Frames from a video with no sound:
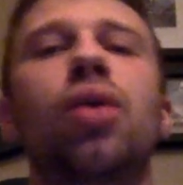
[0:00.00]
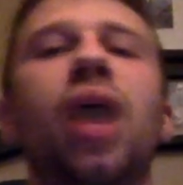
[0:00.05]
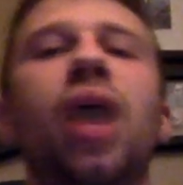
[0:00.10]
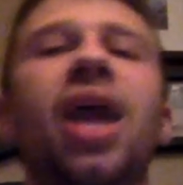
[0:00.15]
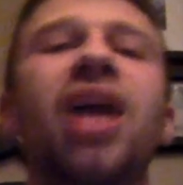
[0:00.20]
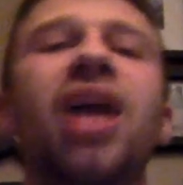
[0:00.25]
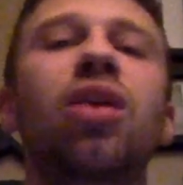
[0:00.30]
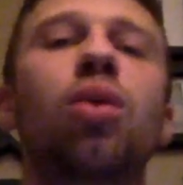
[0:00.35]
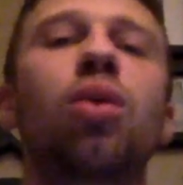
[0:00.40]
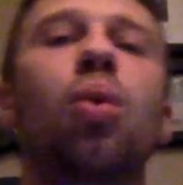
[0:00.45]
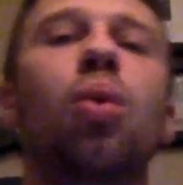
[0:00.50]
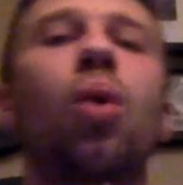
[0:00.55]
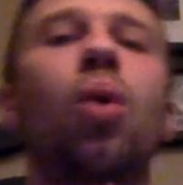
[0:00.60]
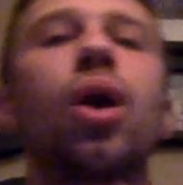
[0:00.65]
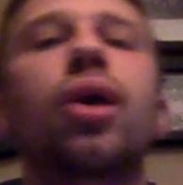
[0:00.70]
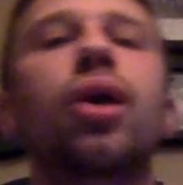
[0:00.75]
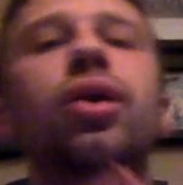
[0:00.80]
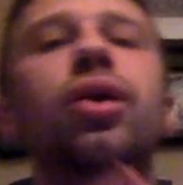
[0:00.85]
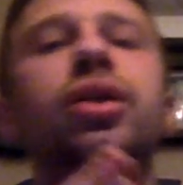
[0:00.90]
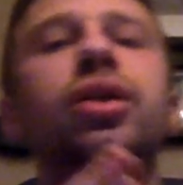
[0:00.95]
And
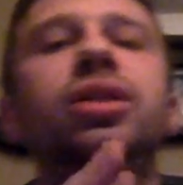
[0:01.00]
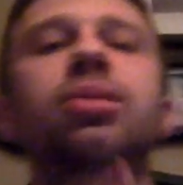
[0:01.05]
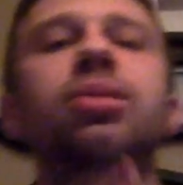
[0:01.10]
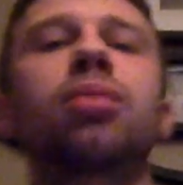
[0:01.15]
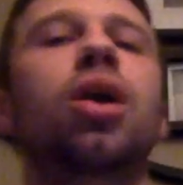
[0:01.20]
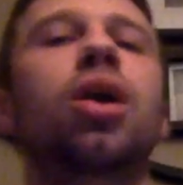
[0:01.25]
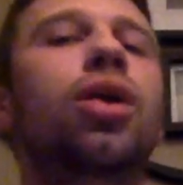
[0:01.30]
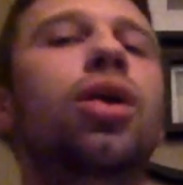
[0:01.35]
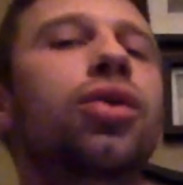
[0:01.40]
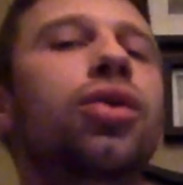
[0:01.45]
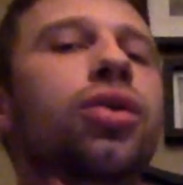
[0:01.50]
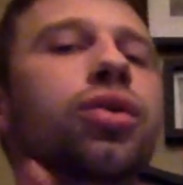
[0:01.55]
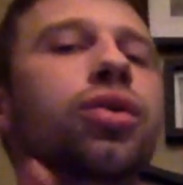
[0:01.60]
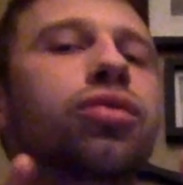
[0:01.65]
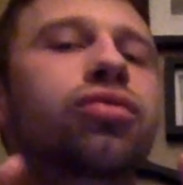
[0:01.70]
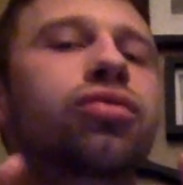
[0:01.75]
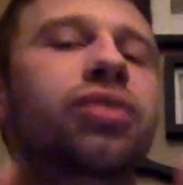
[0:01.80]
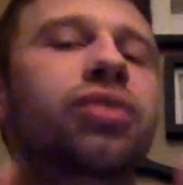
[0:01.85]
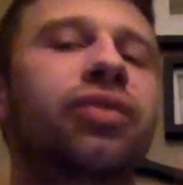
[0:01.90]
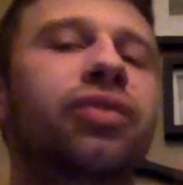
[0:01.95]
what are some other
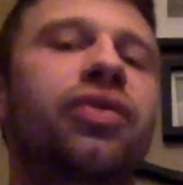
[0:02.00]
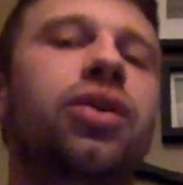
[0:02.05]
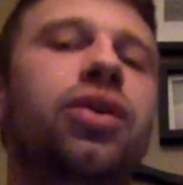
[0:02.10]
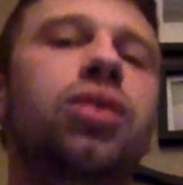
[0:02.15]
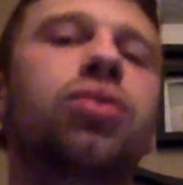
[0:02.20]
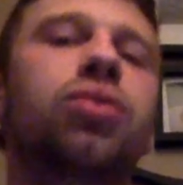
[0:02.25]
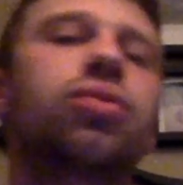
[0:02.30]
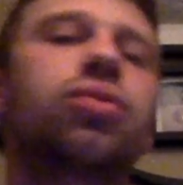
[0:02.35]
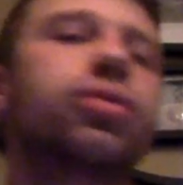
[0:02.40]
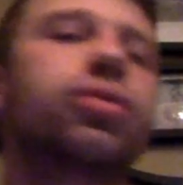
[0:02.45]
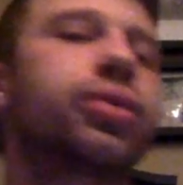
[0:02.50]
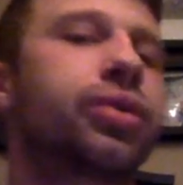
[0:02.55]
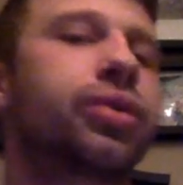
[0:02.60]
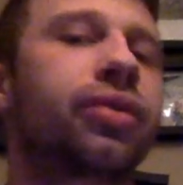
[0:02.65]
reviews